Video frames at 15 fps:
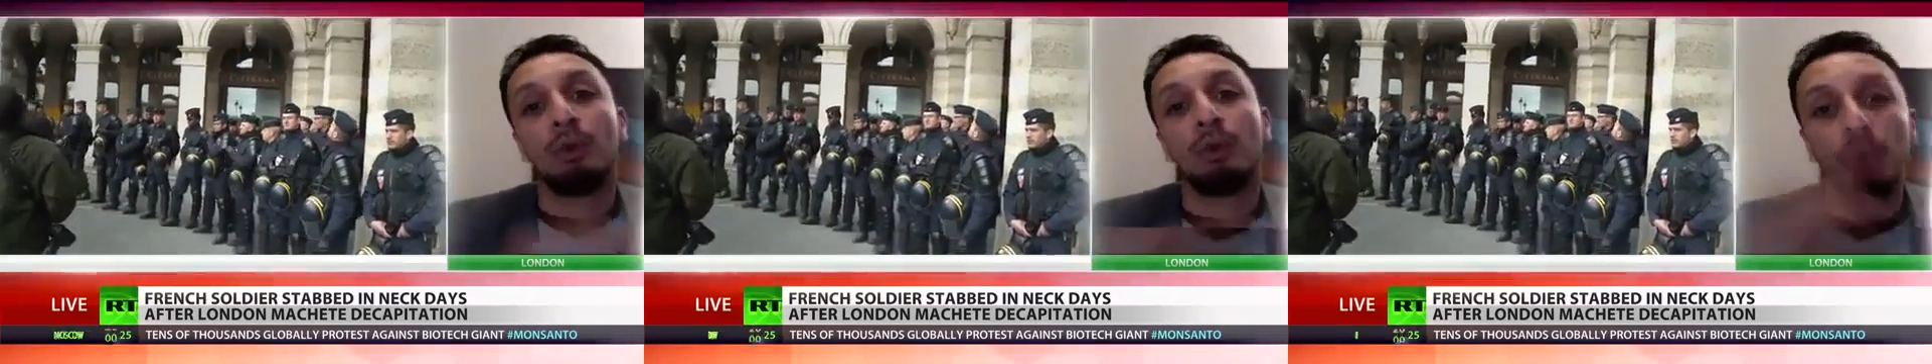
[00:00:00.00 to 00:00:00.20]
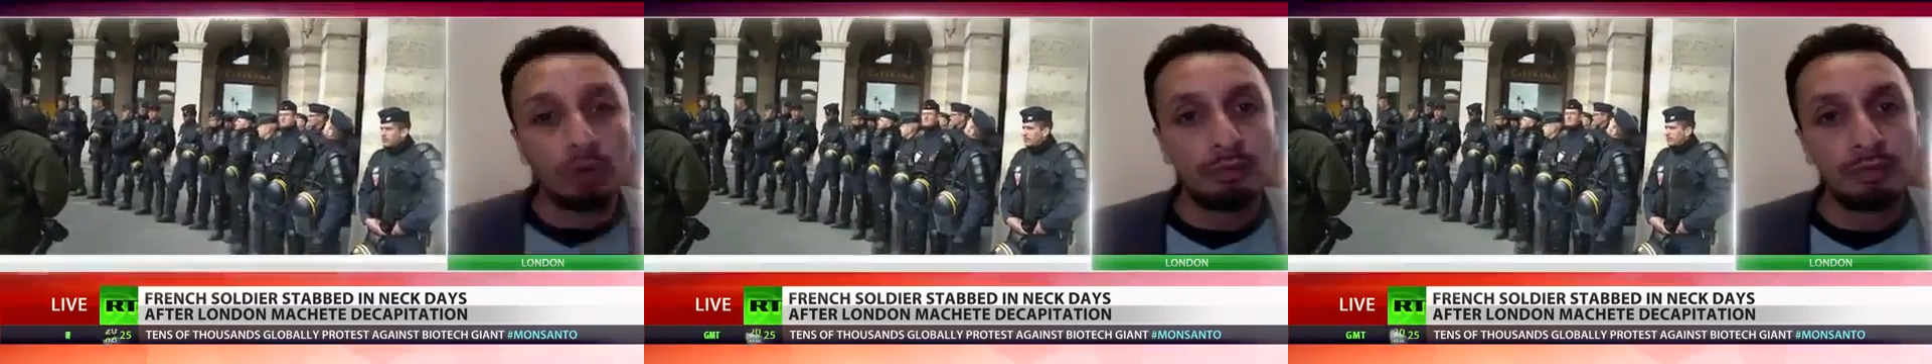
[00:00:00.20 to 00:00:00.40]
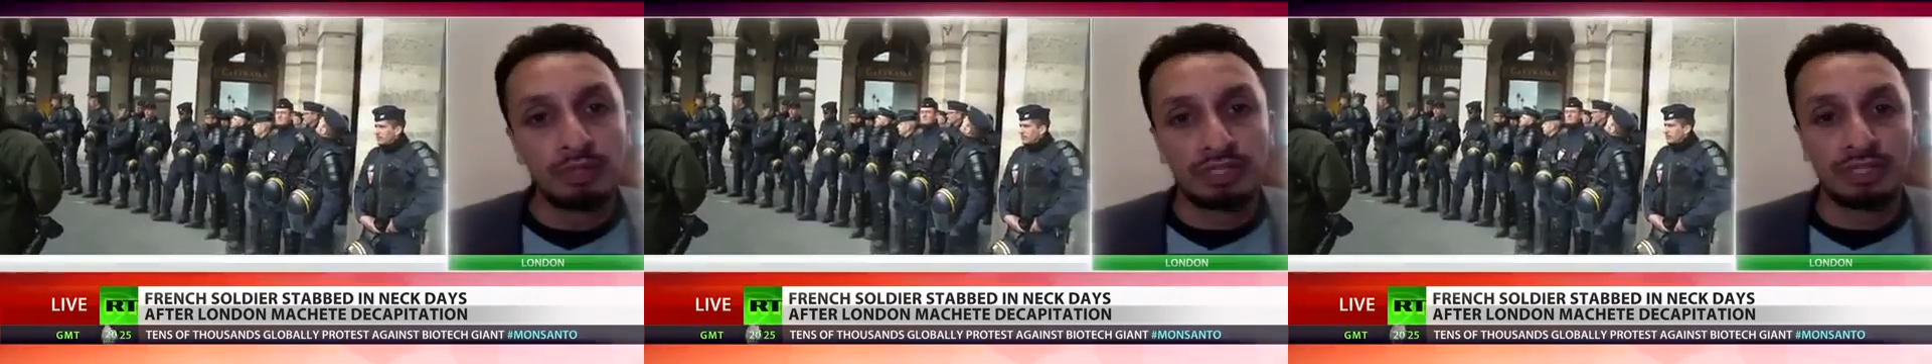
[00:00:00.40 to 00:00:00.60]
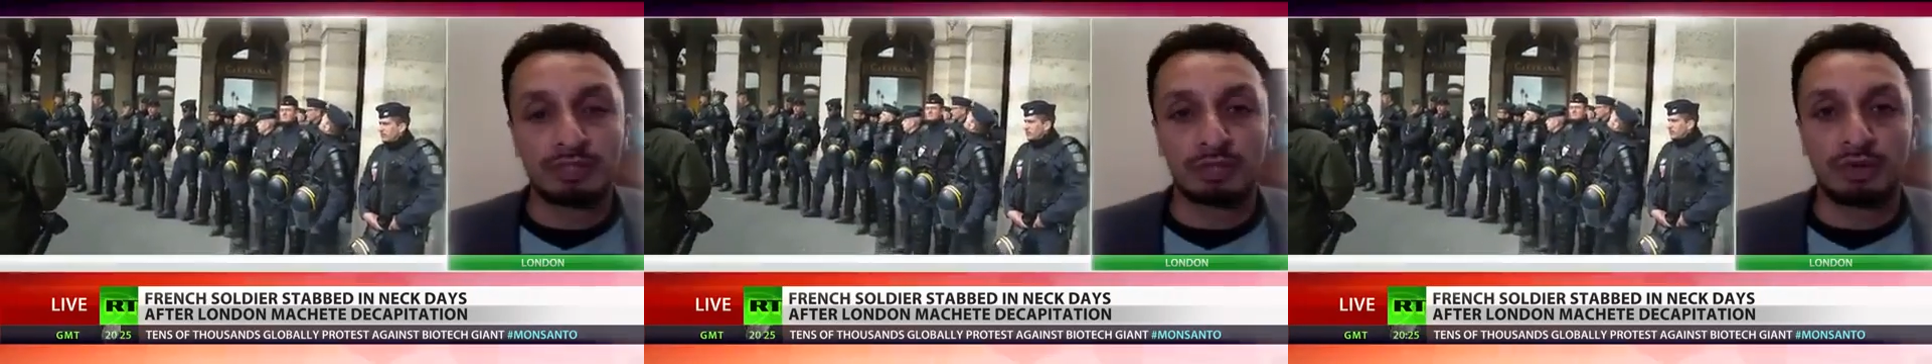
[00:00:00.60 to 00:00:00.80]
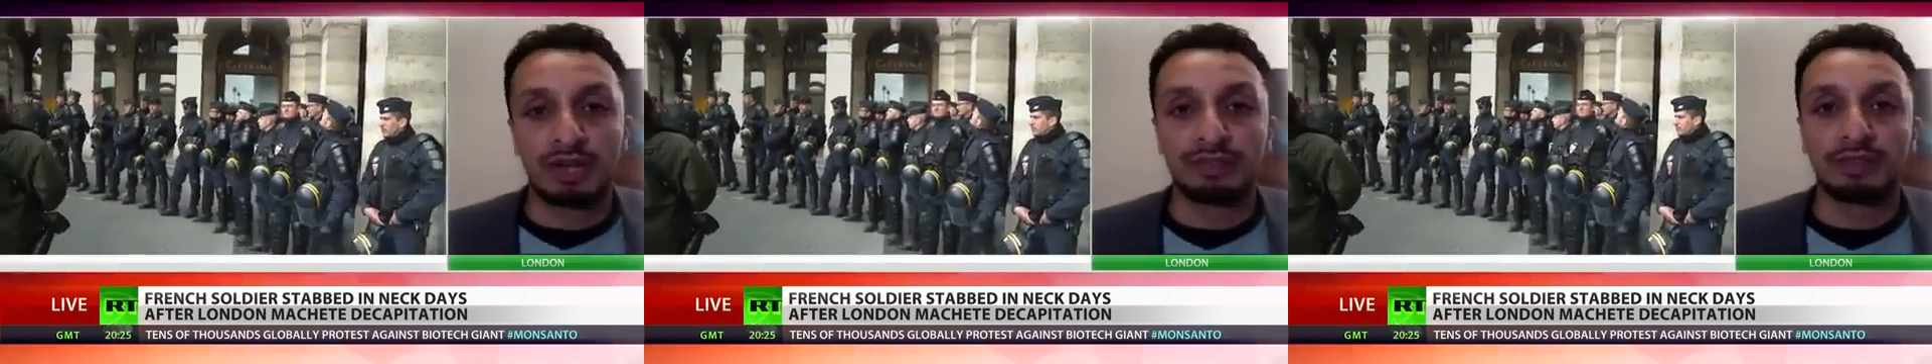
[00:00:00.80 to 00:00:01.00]
all Muslims
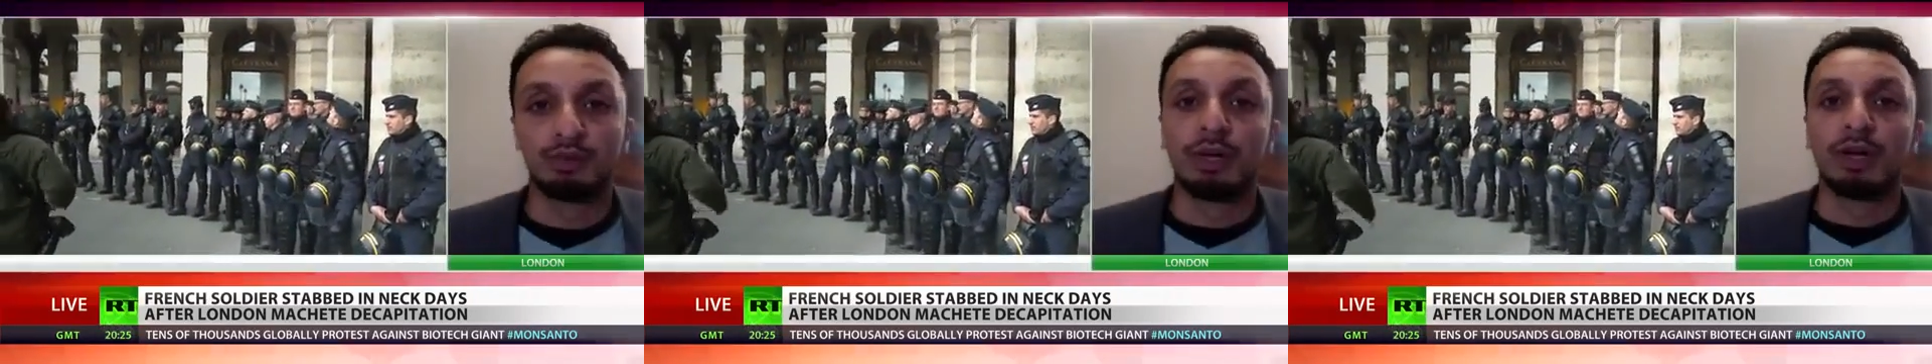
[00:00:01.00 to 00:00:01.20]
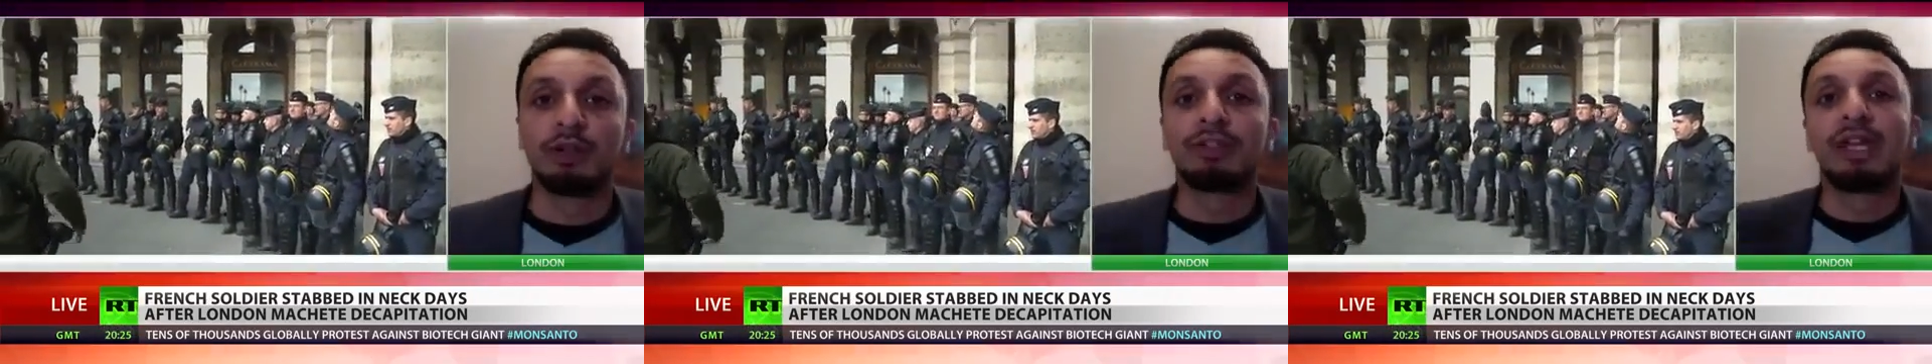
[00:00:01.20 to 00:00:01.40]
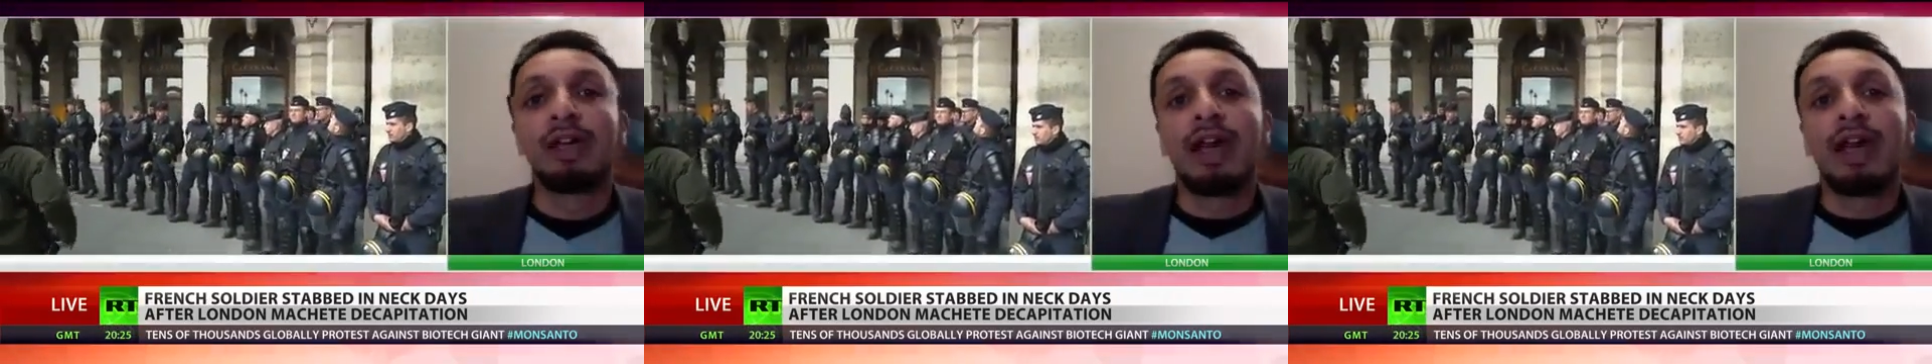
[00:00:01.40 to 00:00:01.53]
around the world,